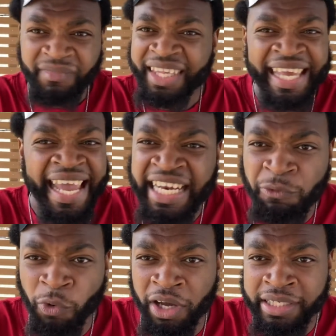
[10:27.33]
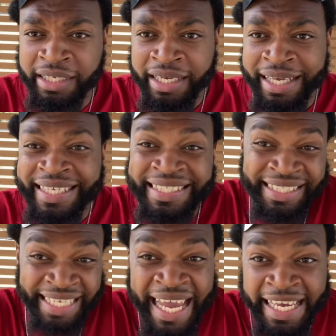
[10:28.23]
anyone
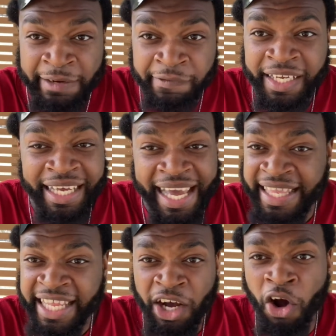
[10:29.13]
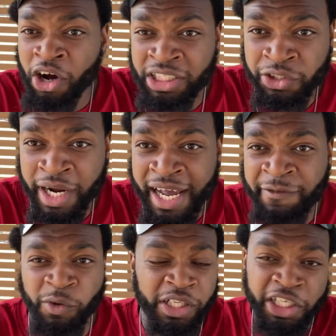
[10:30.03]
saved in their hard drive
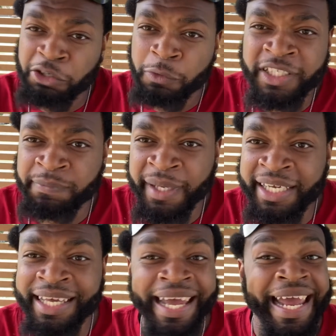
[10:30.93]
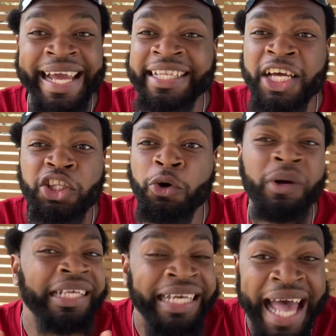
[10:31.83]
on the USB, and they're
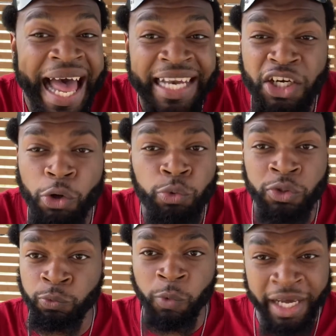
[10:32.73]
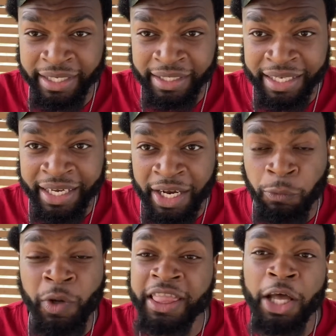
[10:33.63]
doing God knows what
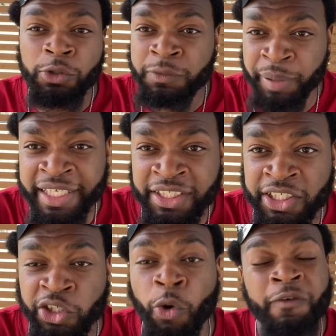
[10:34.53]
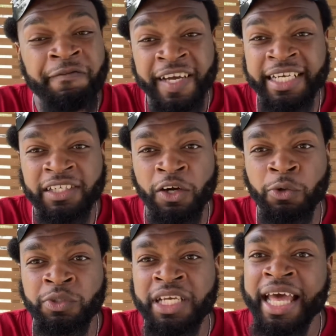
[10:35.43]
with those pictures or
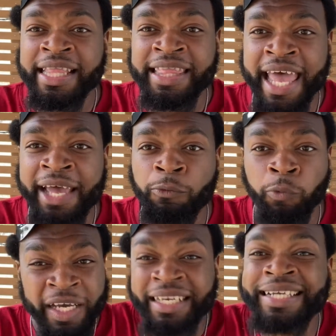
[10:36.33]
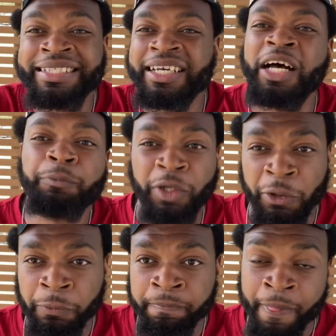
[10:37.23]
videos that we like to
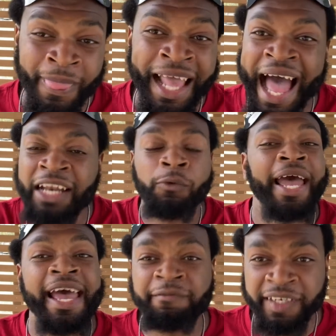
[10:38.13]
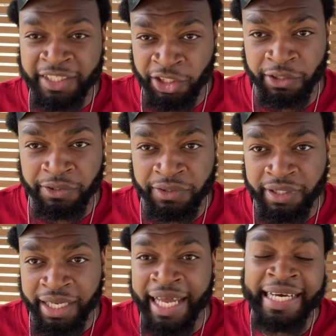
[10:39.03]
upload. I don't have any children,
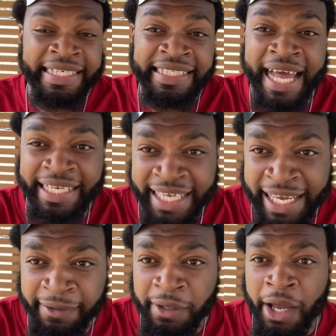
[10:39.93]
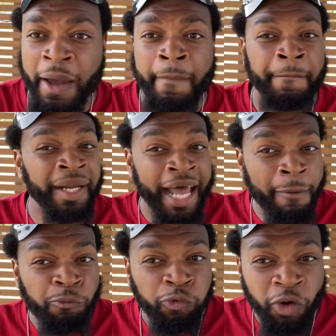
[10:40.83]
at least not yet, but
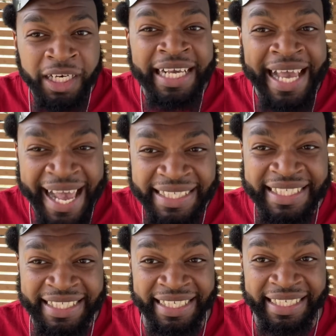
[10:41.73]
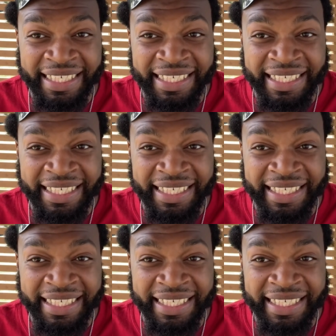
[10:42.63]
I'm really hesitant